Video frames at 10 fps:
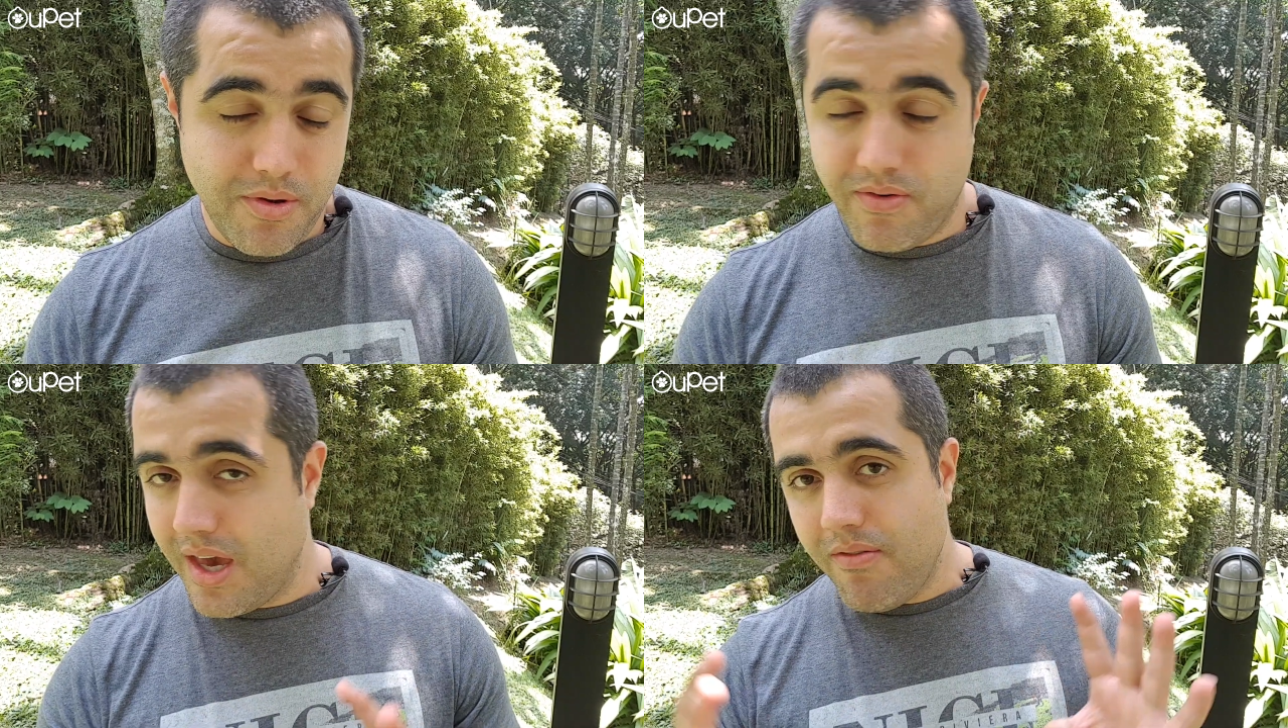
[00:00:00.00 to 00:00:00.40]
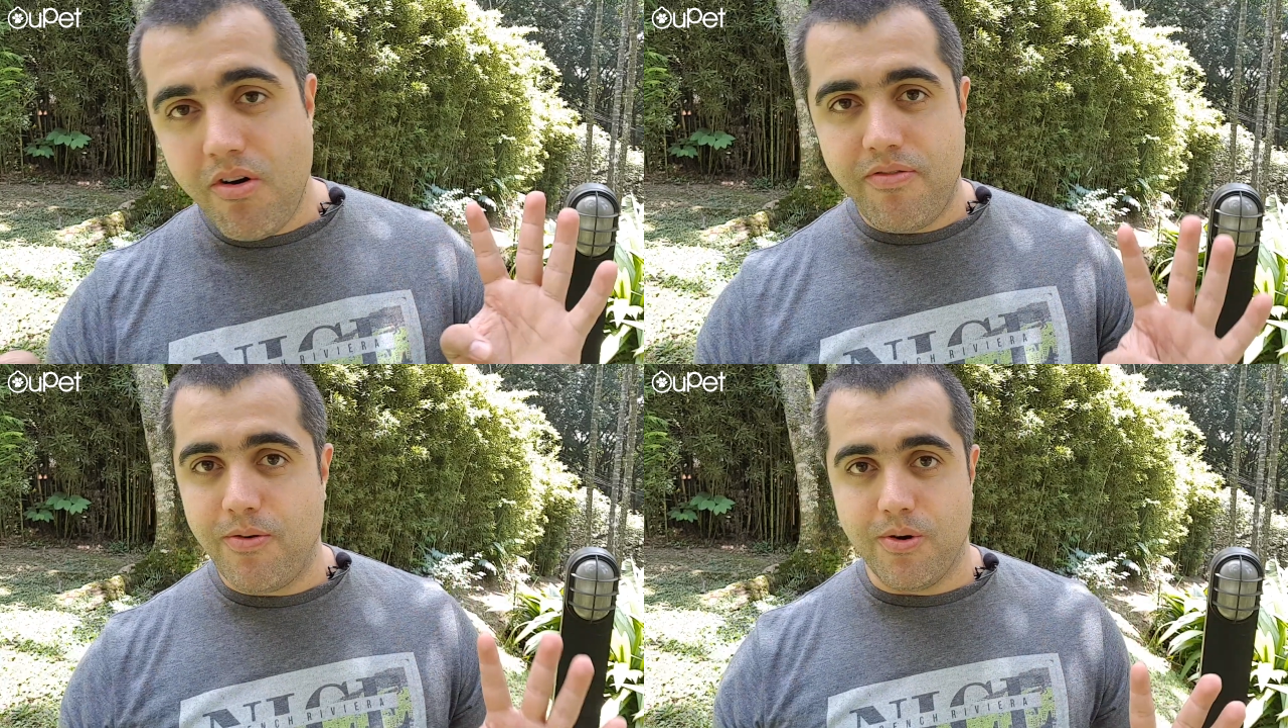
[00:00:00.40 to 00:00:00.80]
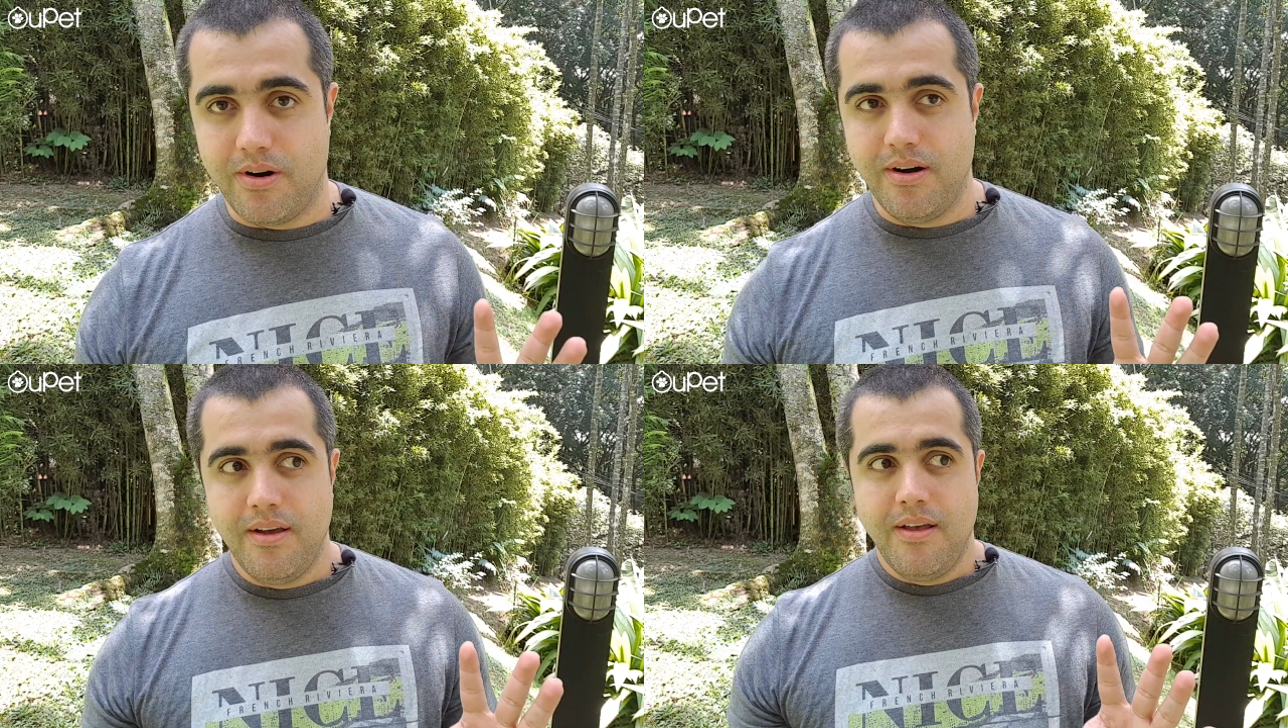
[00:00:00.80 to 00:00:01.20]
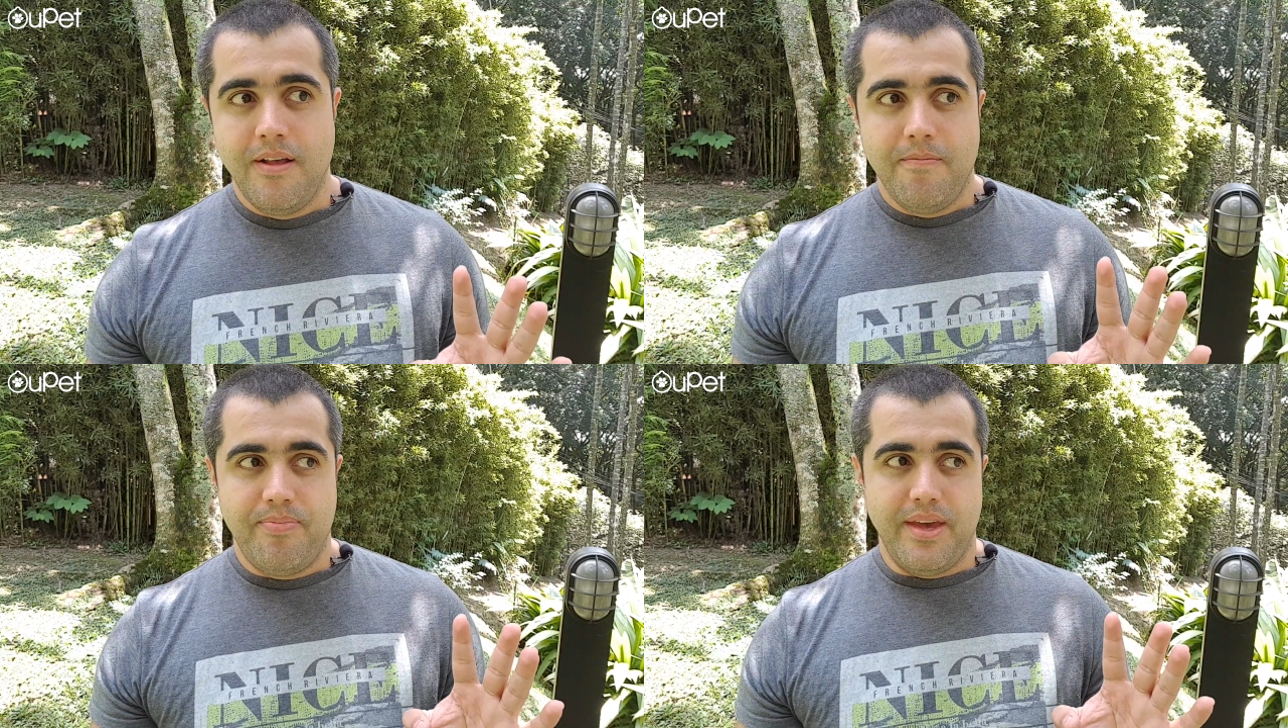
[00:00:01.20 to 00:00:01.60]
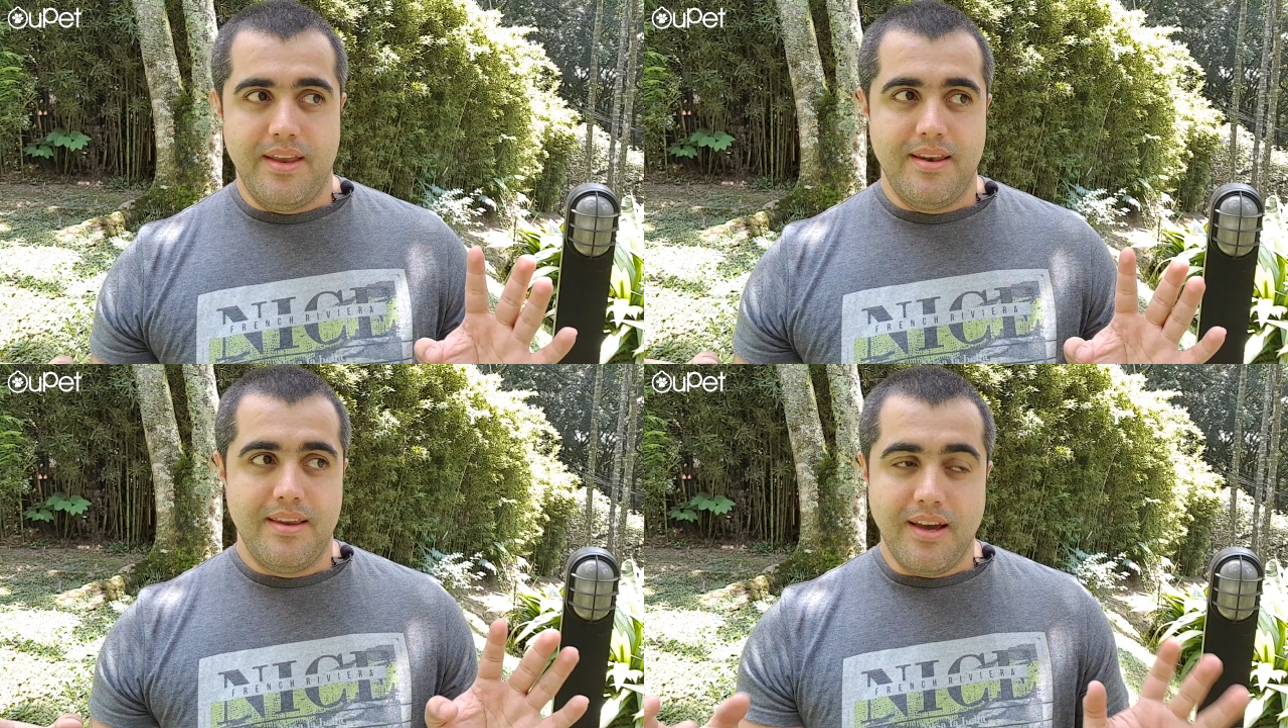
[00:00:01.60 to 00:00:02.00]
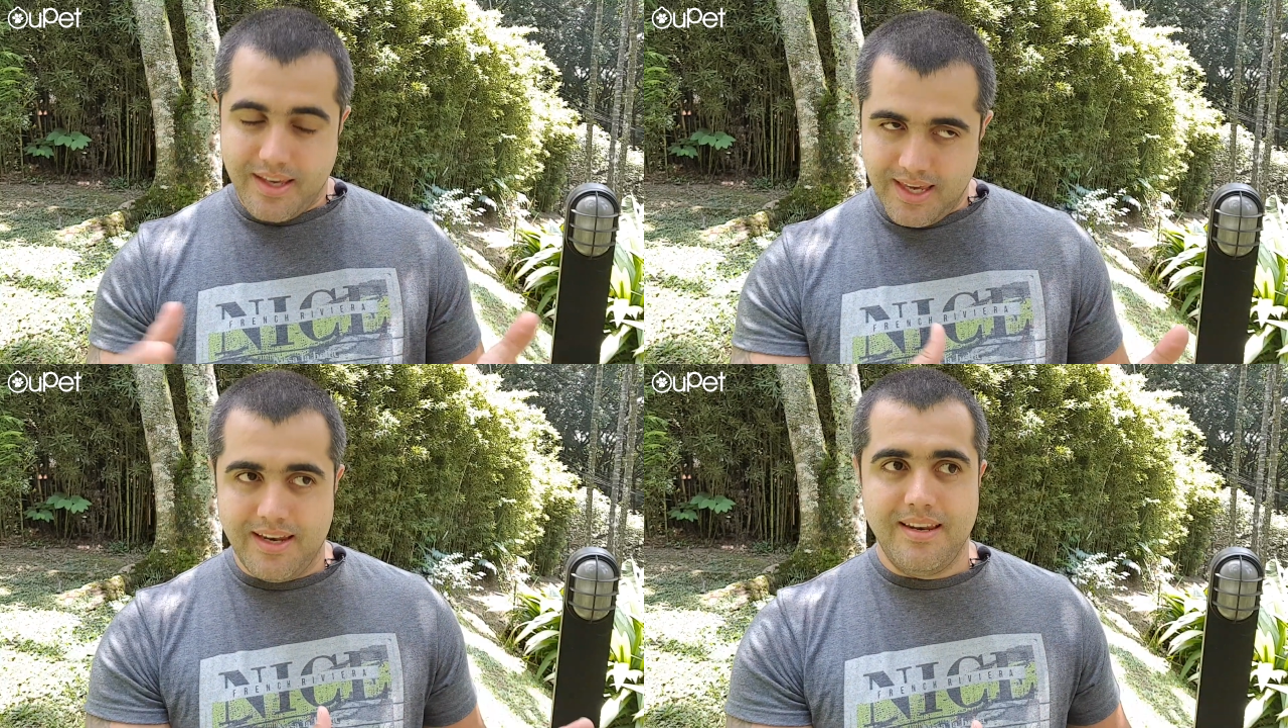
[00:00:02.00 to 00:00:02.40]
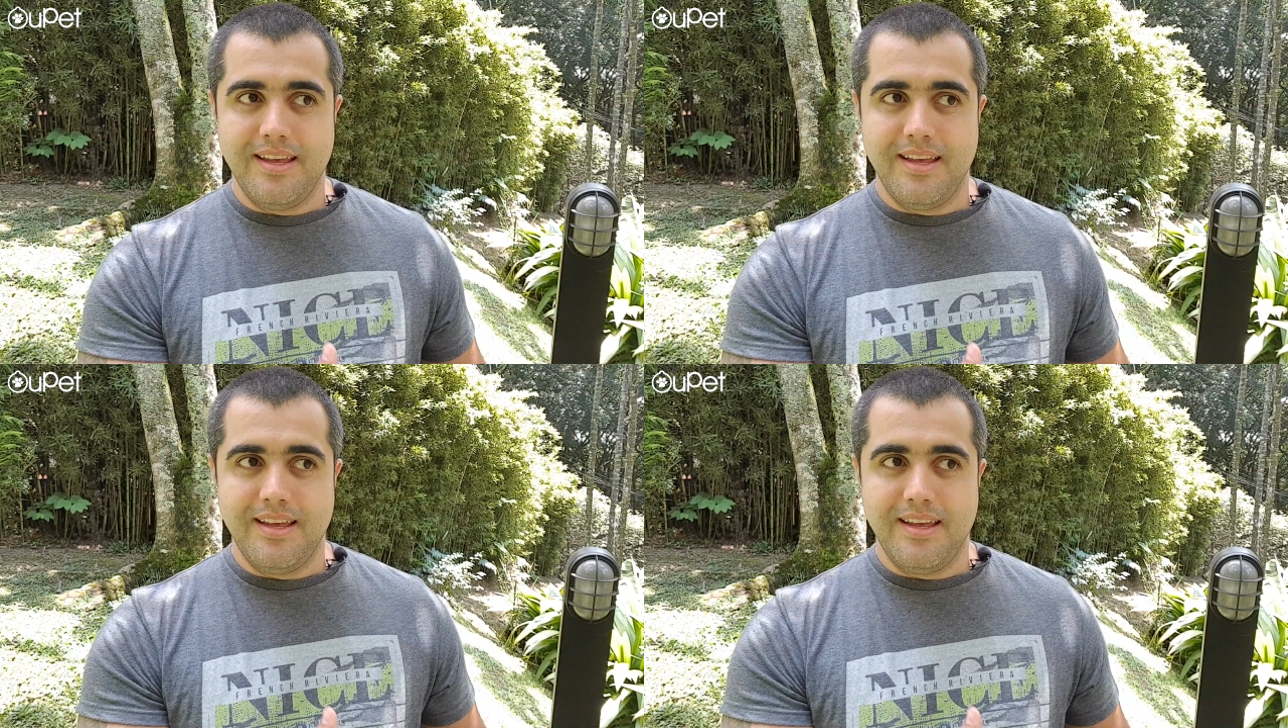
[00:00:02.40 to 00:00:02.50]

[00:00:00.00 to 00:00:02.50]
If you have all 4, then again,